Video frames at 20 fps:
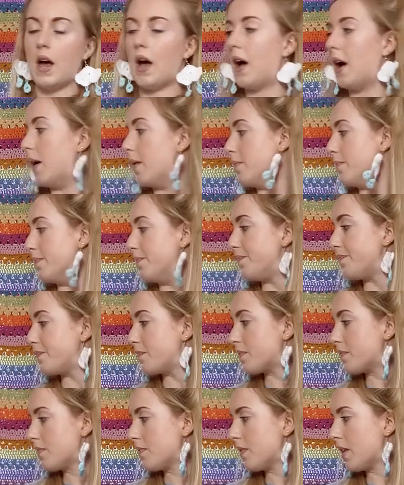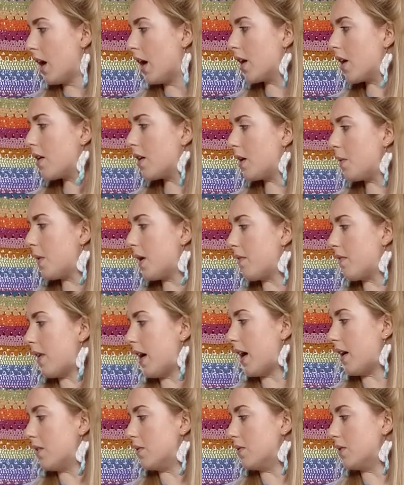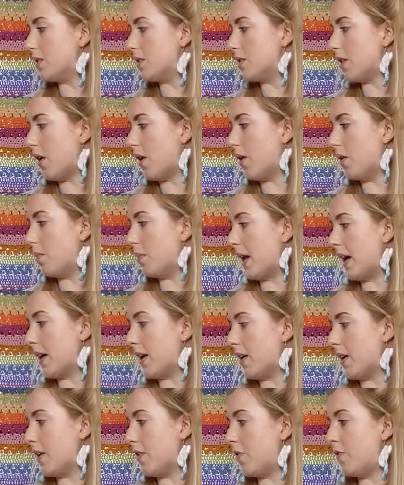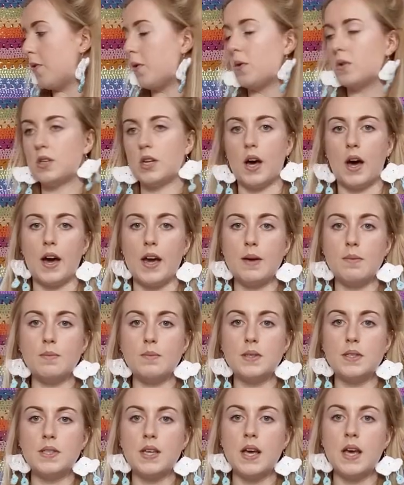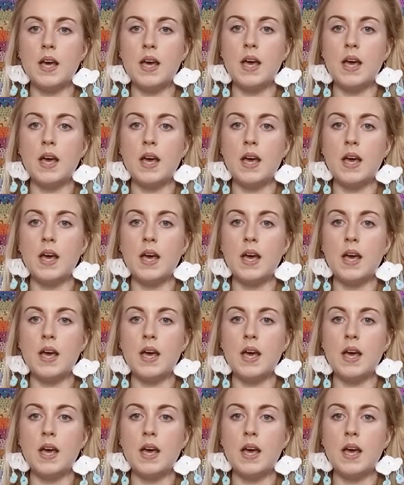Um, I only went round the whole blanket four times